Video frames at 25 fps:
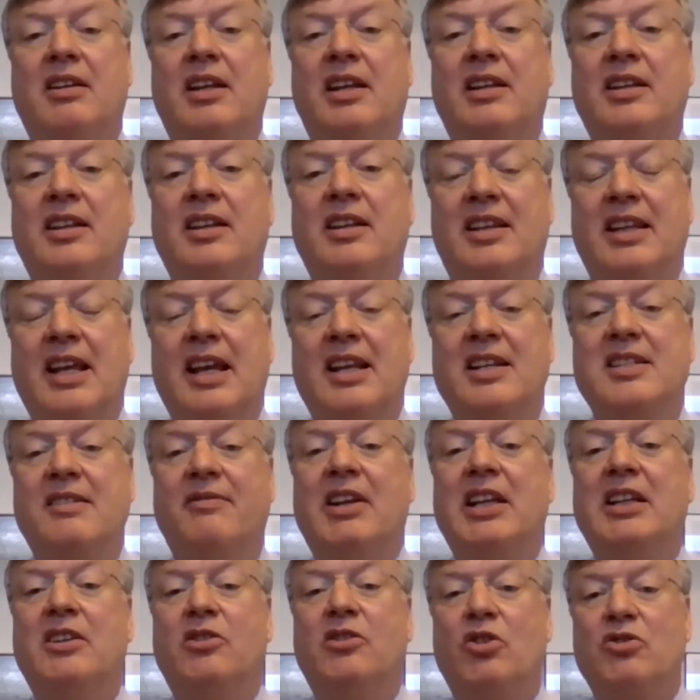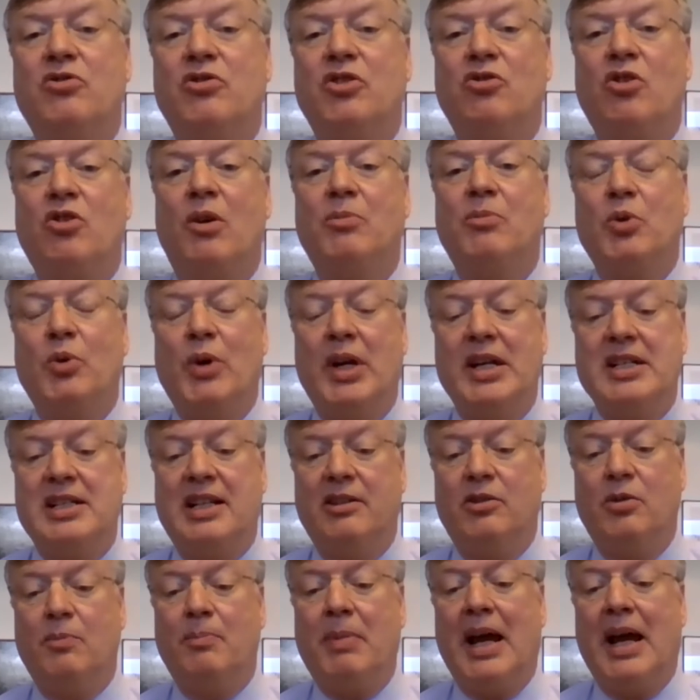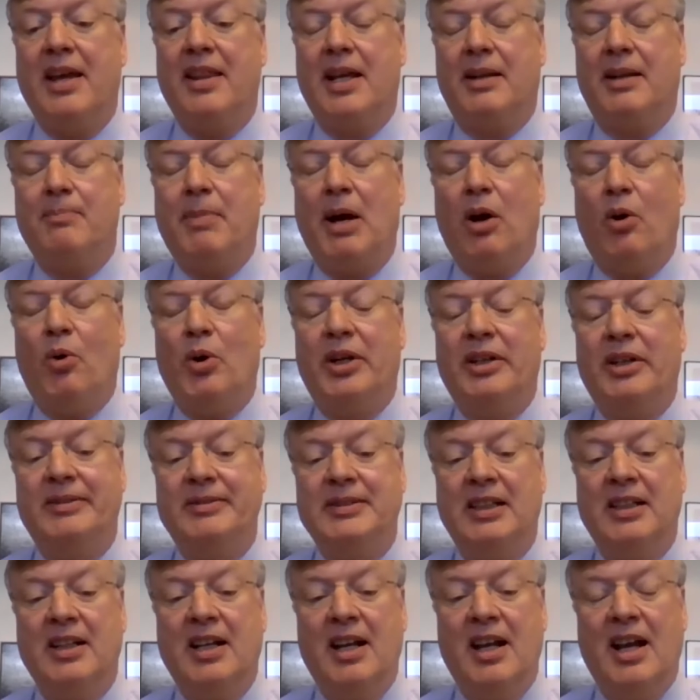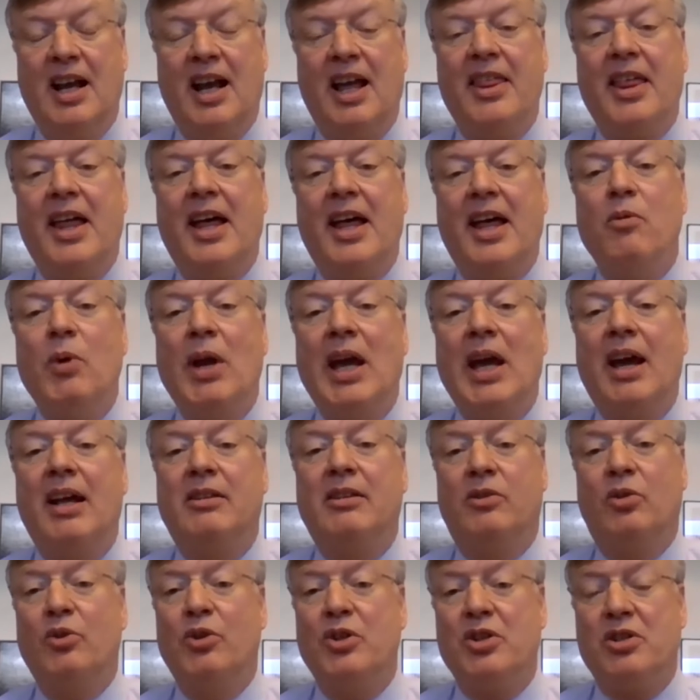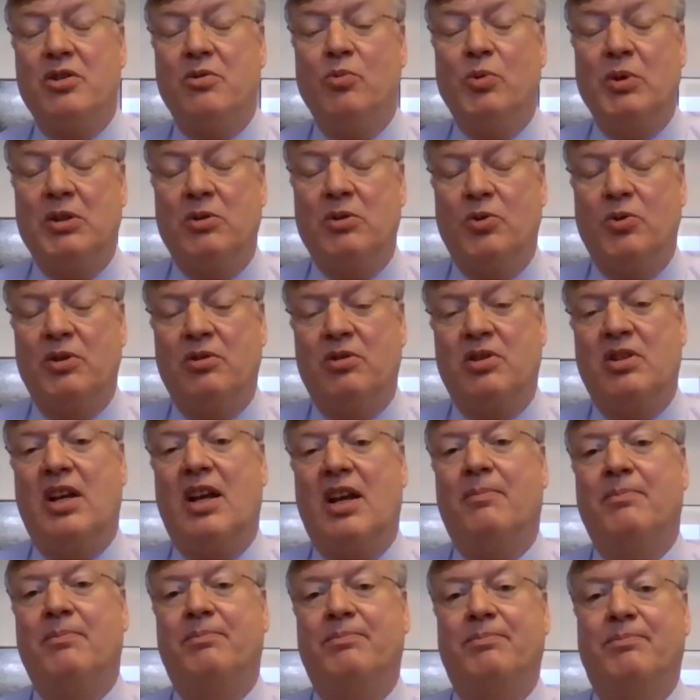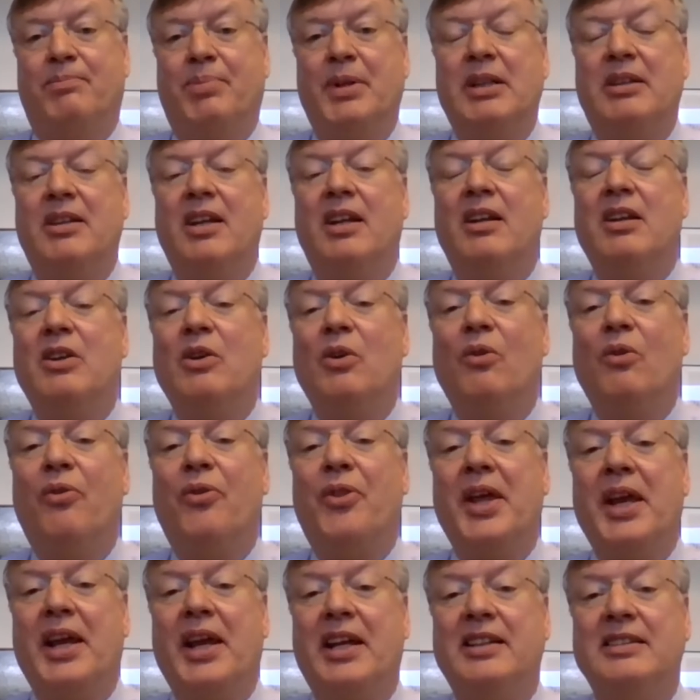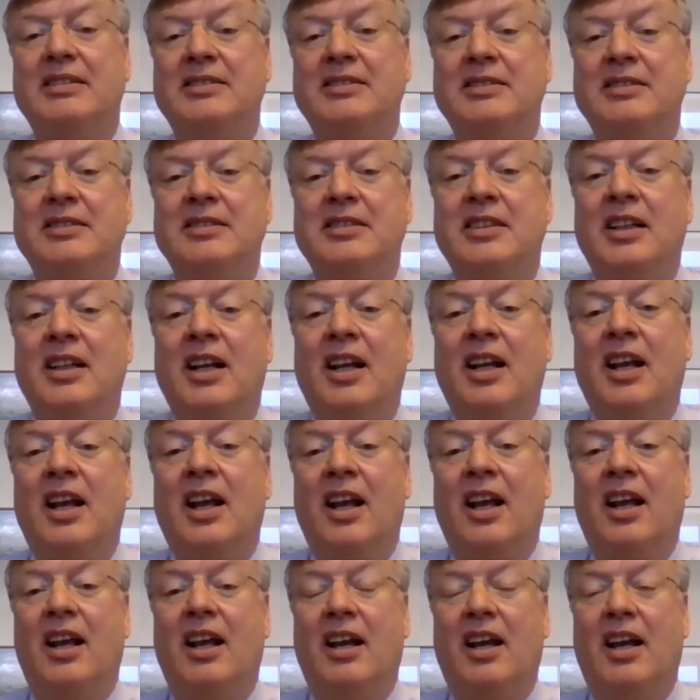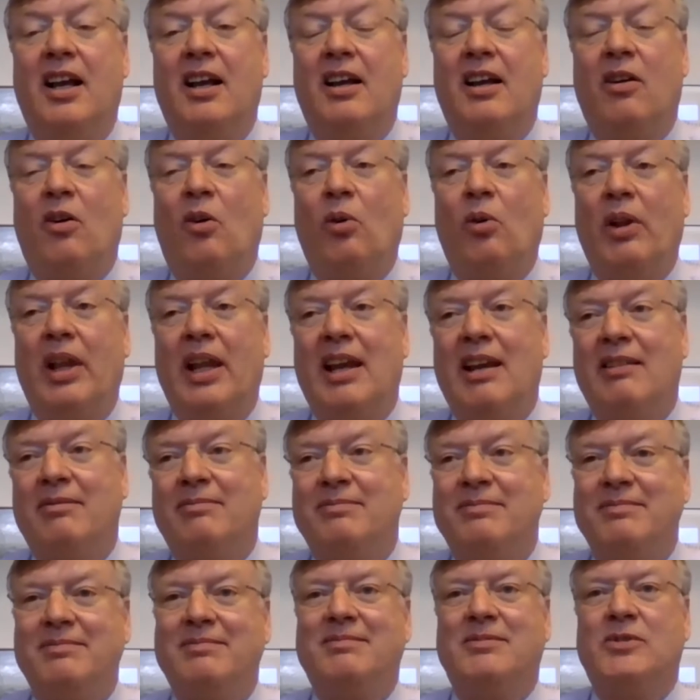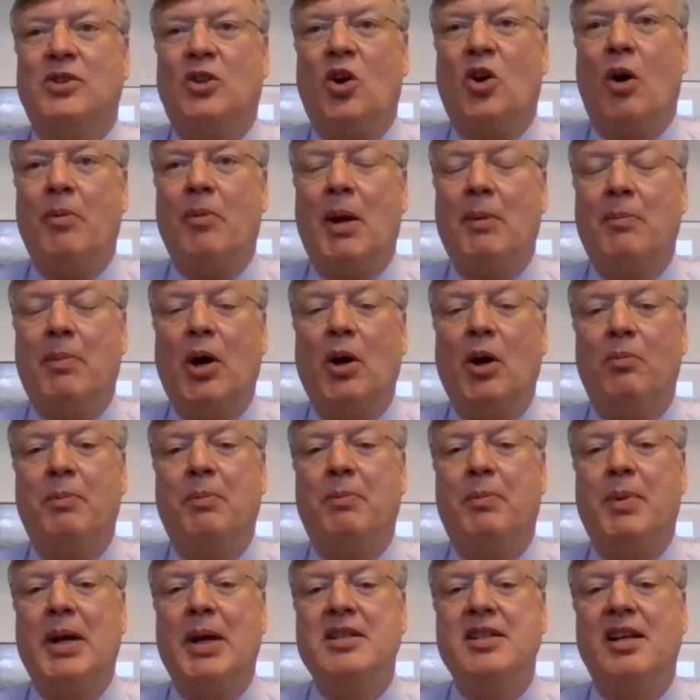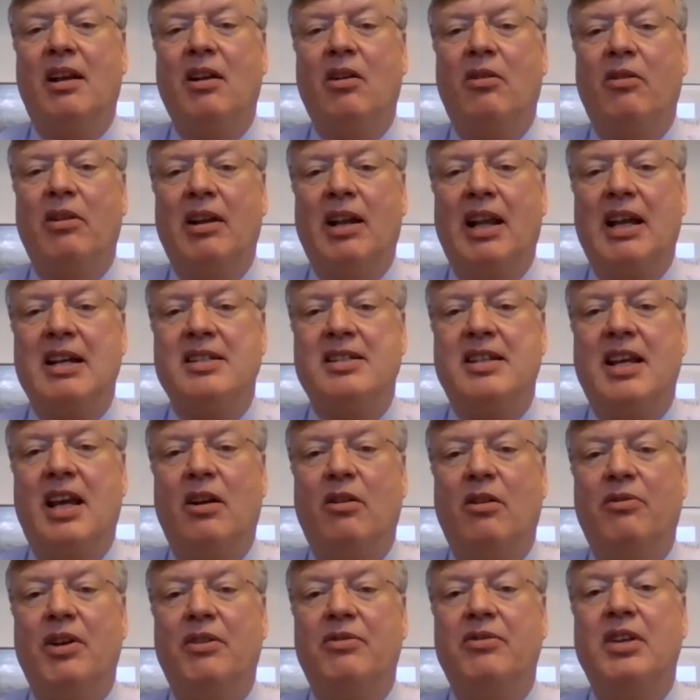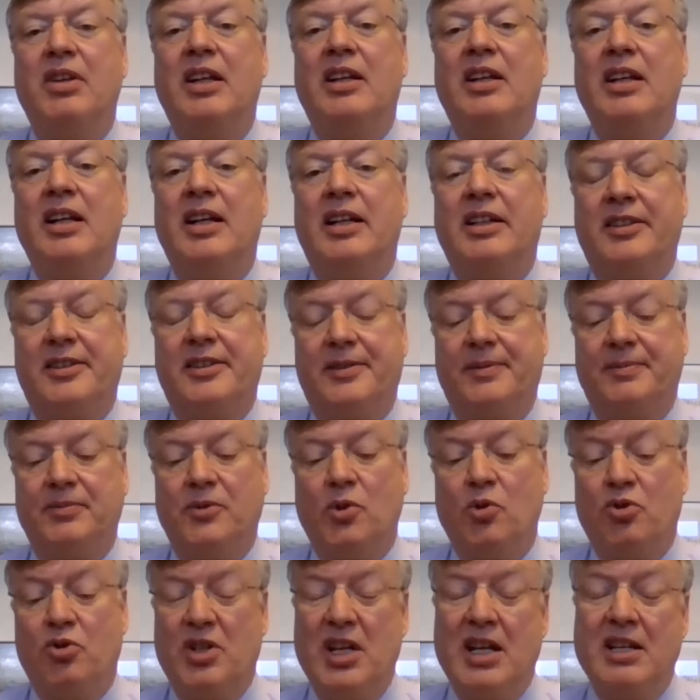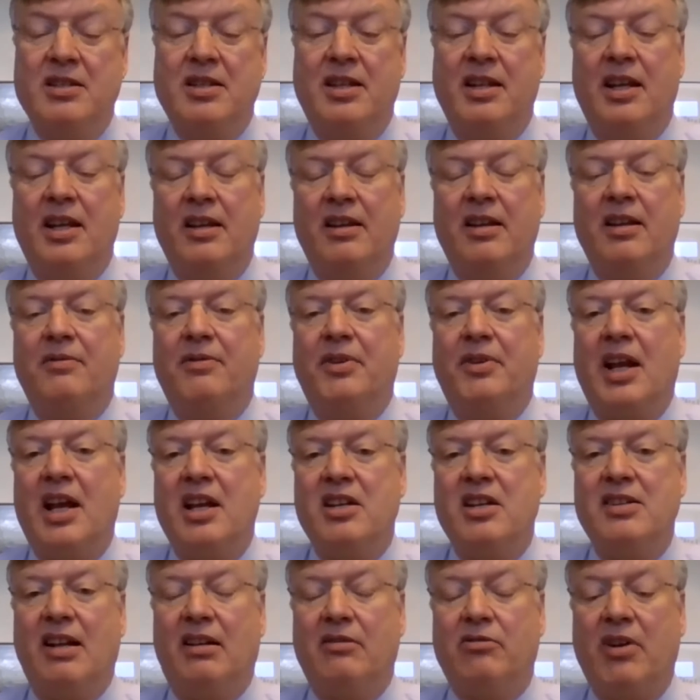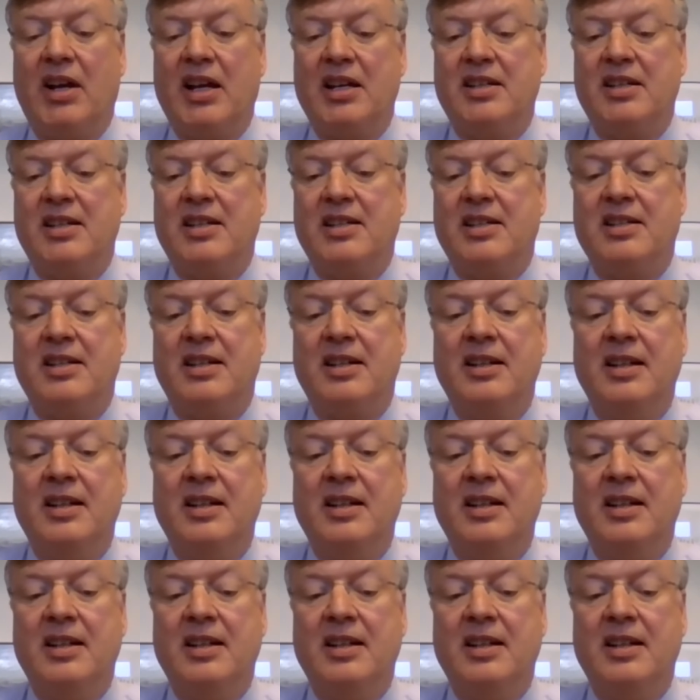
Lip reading: intensive industries come to Iceland to buy that power. And then we had tourism, which was a pretty new thing, only coming about basically over the last 10 or 15 years, or since the financial crisis.